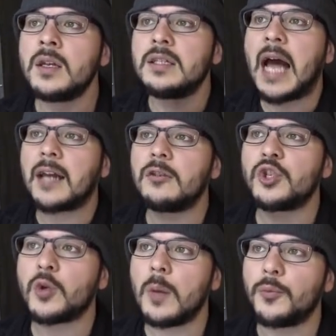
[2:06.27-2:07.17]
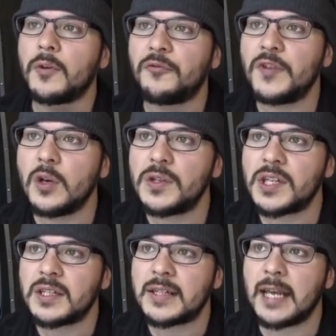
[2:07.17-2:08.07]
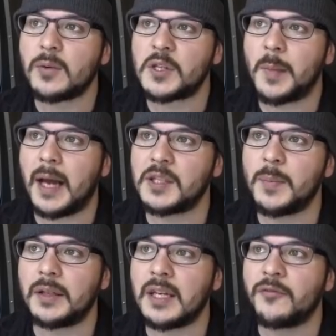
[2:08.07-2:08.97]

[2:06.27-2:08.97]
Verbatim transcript: Donald Trump refuses to take responsibility